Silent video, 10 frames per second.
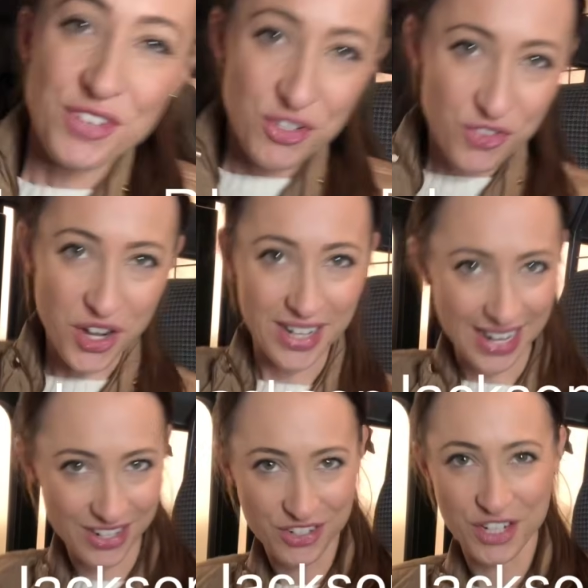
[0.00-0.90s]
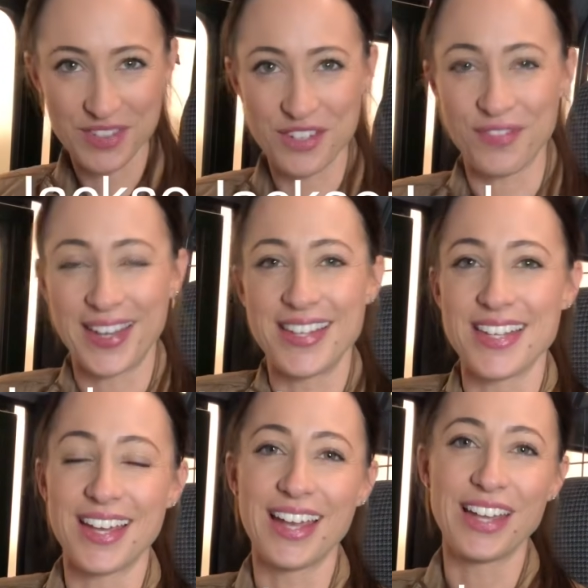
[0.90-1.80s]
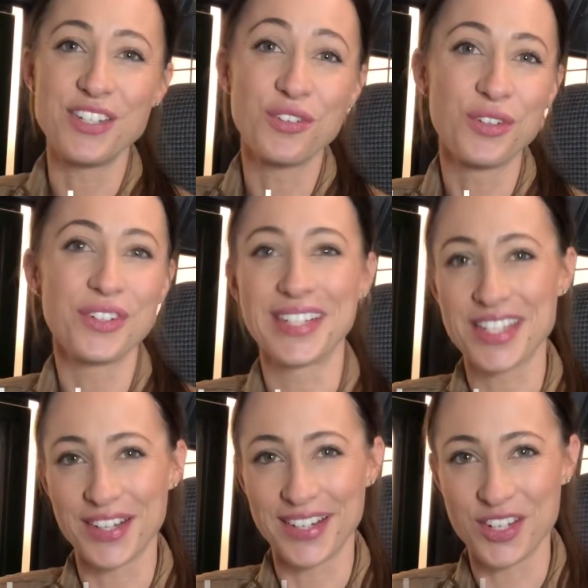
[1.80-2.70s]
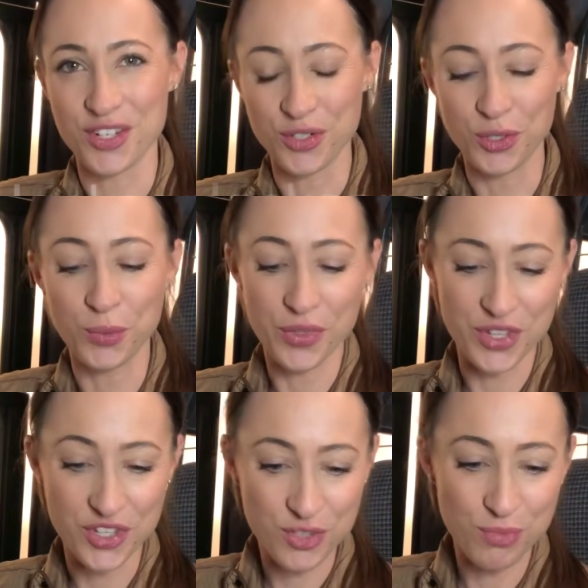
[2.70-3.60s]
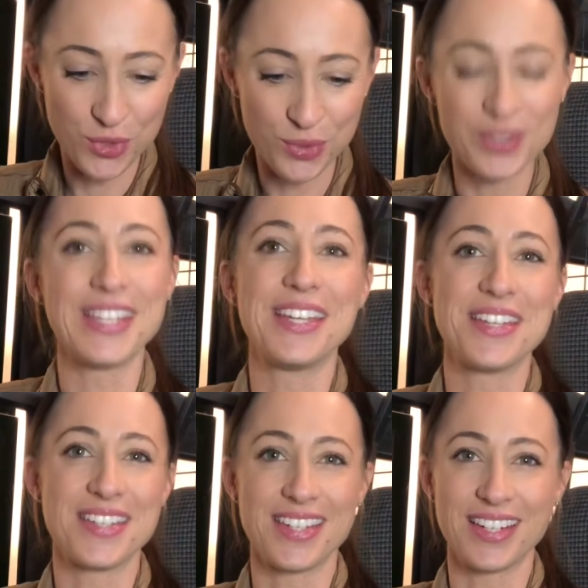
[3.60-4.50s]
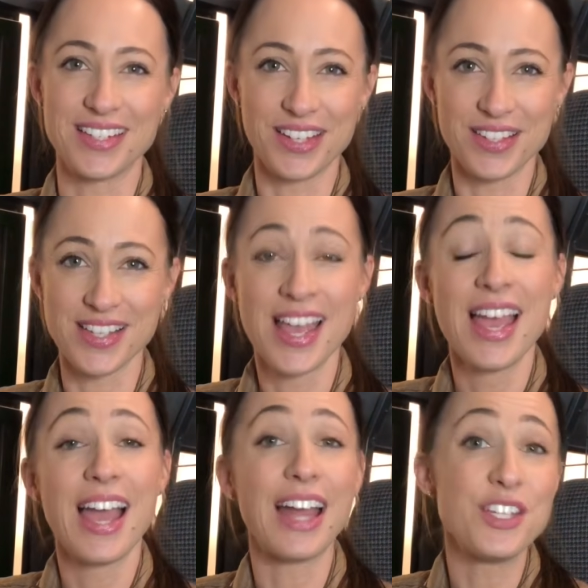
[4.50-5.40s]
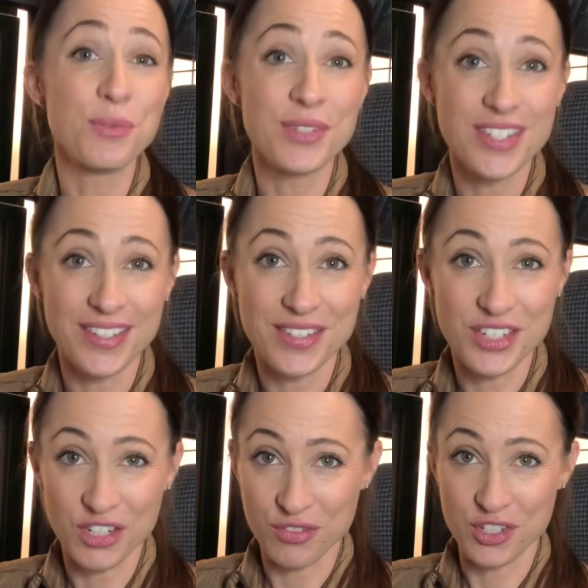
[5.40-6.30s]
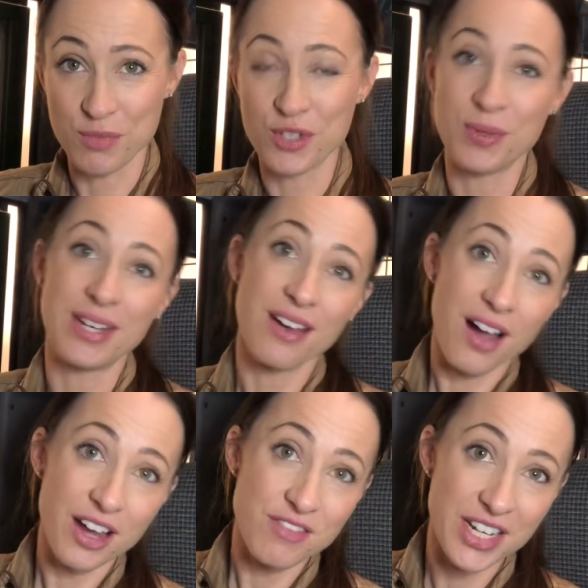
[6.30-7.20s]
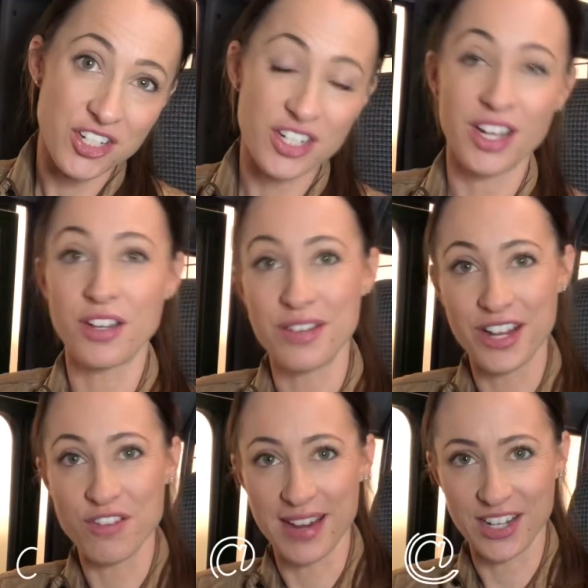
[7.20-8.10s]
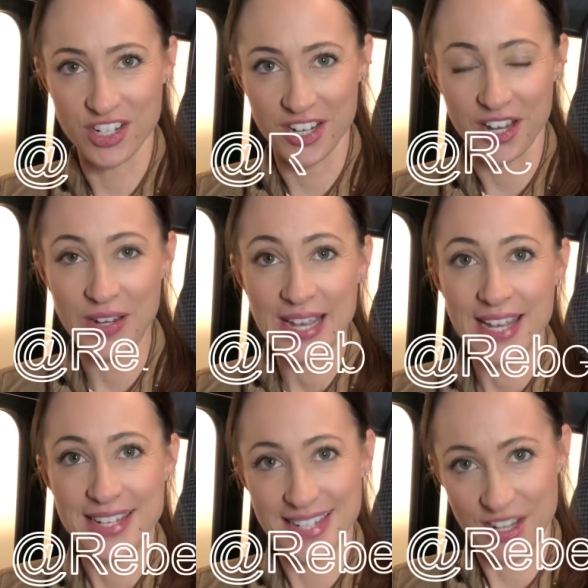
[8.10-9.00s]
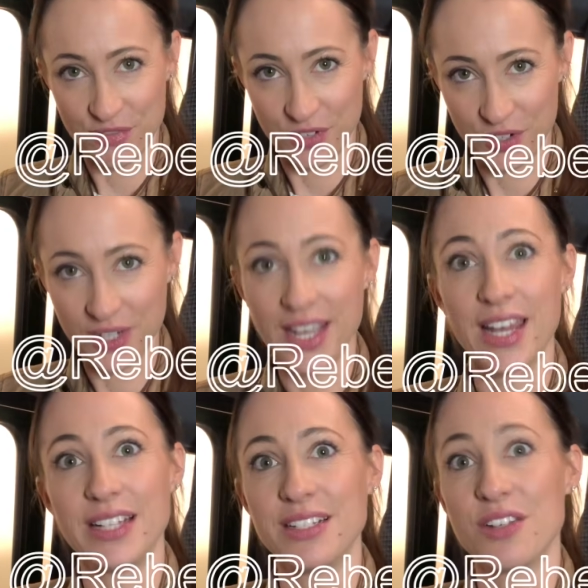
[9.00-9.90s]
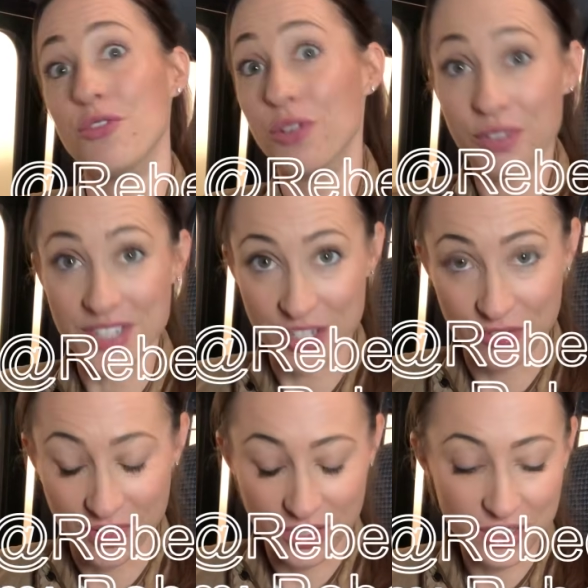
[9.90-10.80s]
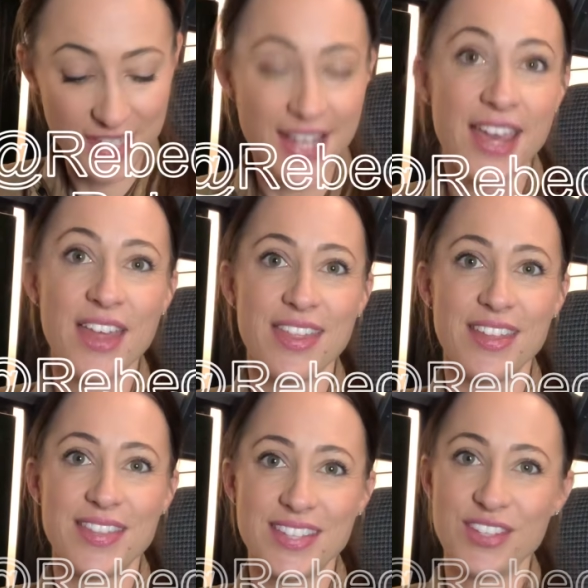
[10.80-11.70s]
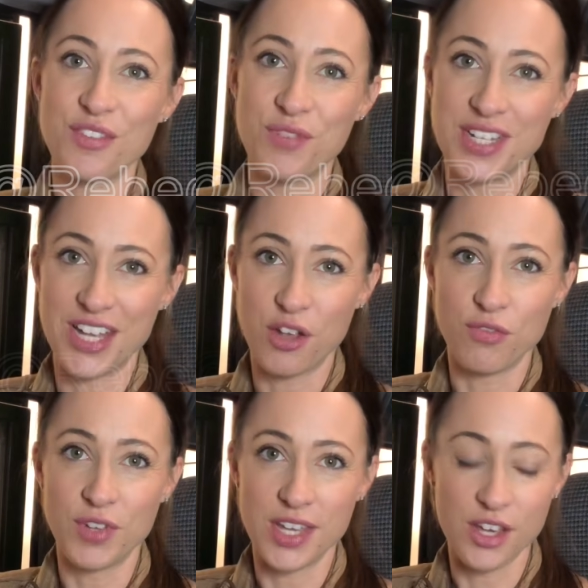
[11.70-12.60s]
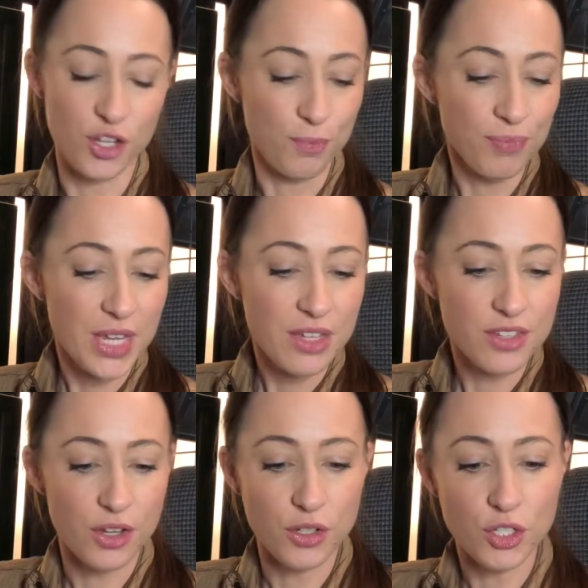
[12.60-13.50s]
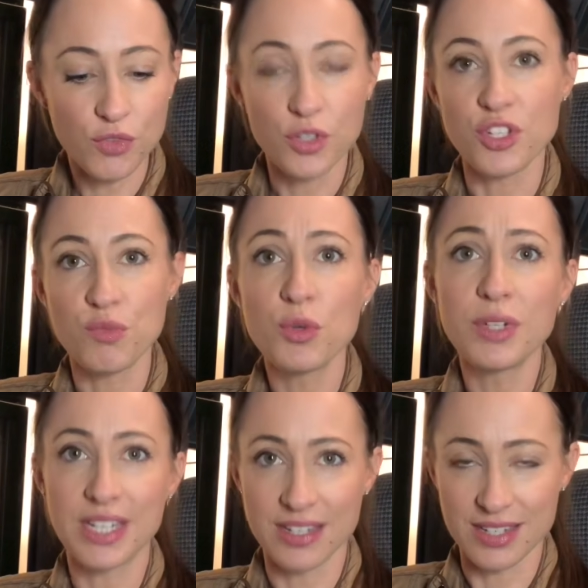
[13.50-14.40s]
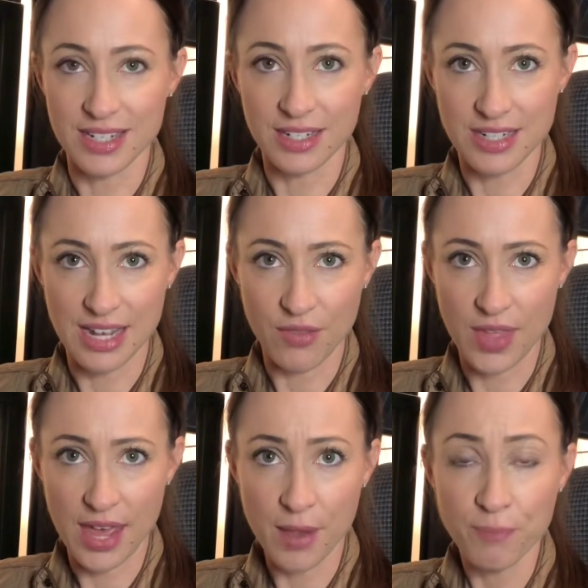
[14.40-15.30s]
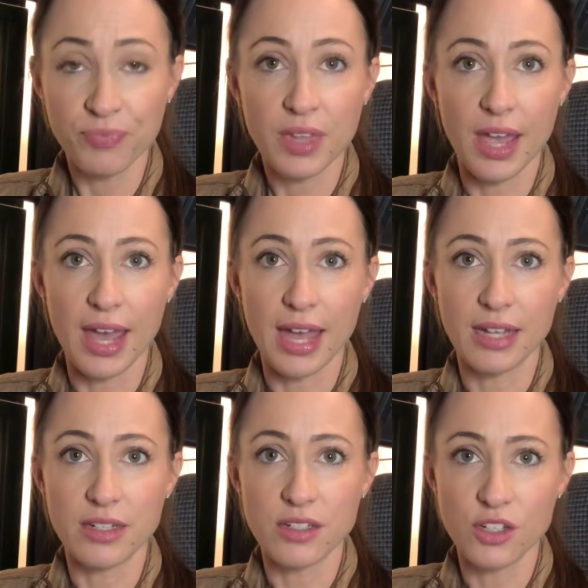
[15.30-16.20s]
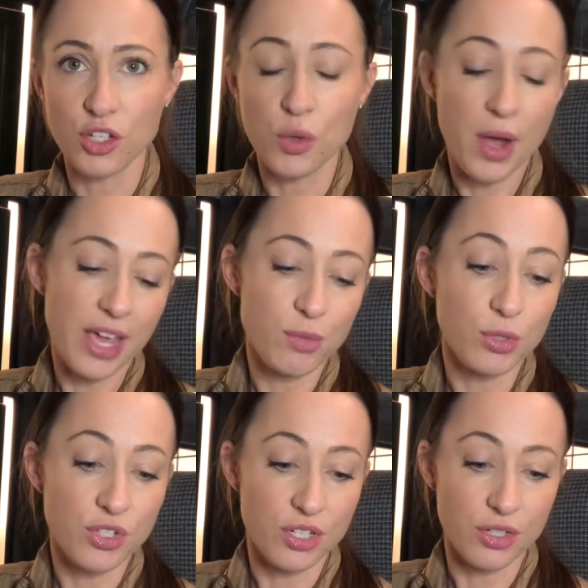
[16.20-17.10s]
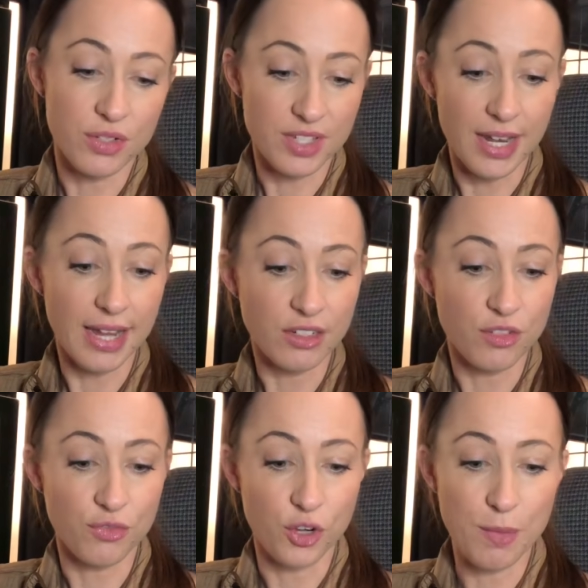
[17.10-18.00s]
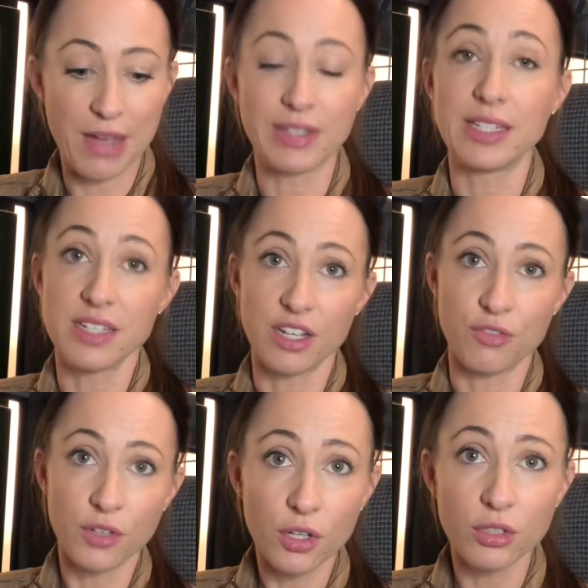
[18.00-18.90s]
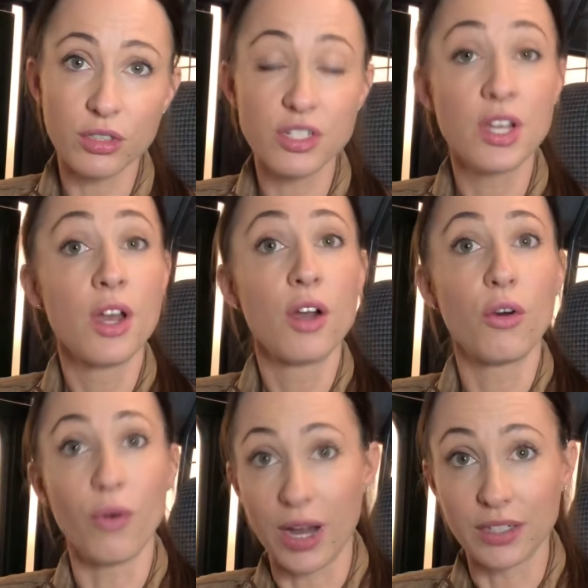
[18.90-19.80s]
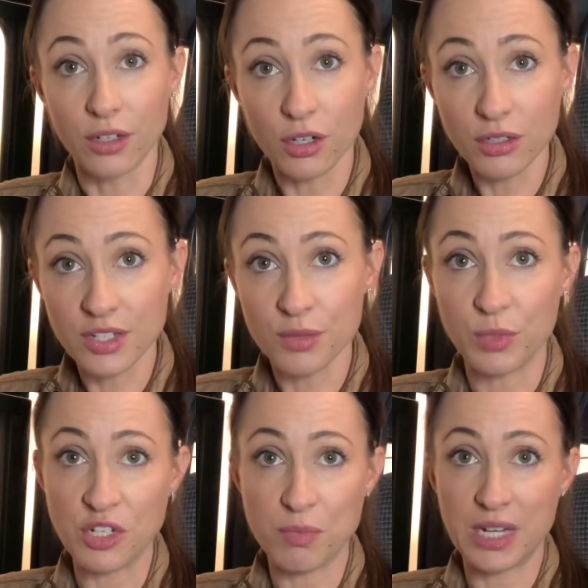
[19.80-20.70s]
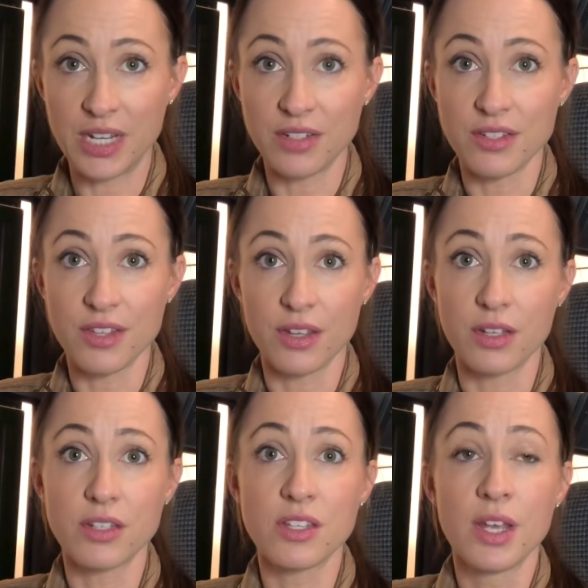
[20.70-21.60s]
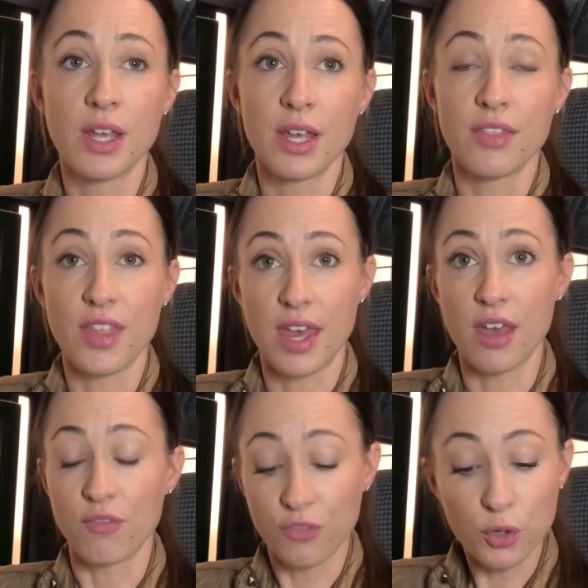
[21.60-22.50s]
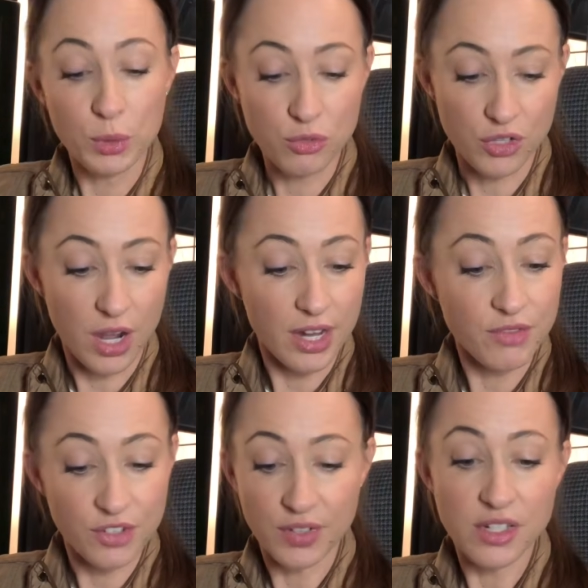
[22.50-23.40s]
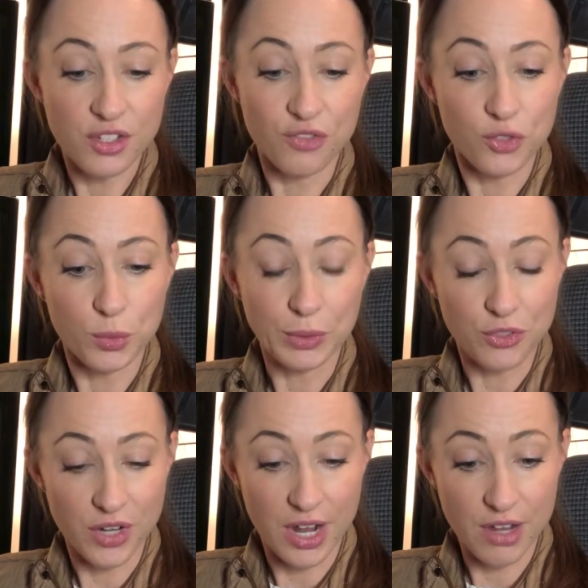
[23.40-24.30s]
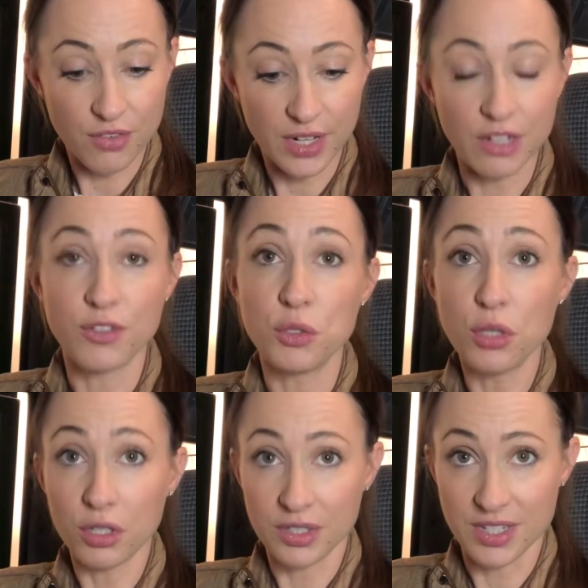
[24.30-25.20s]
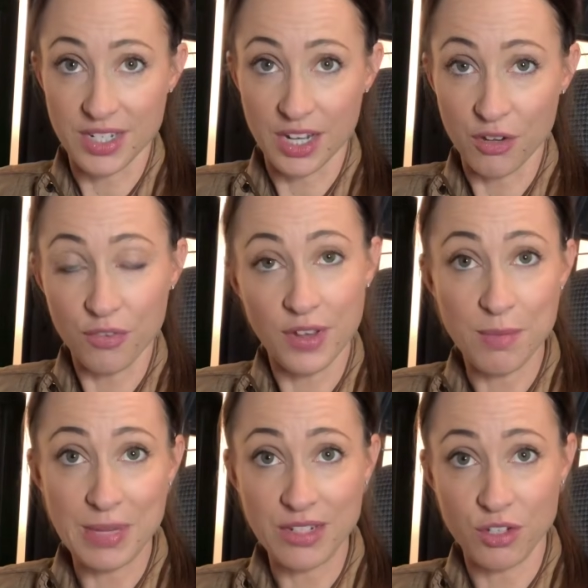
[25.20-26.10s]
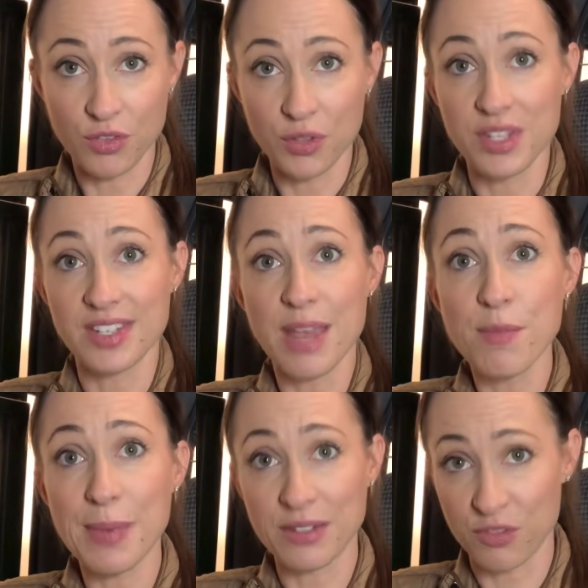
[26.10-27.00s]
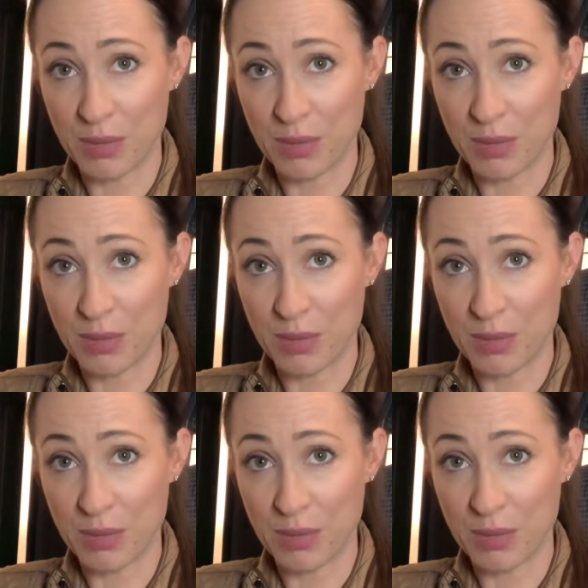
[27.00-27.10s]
you've got a Land Rover Defender and you're not entirely sure what the small gear stick does, and you want to know the difference between high ratio, low ratio, diff lock and not diff locked, then this is the video for you. So you've got a small gear stick down there and you are able to select from having the diff locked or unlocked, which means that they're four-wheel drive. Defenders are four-wheel drive, and if you lock the diff, it means you've got the same amount of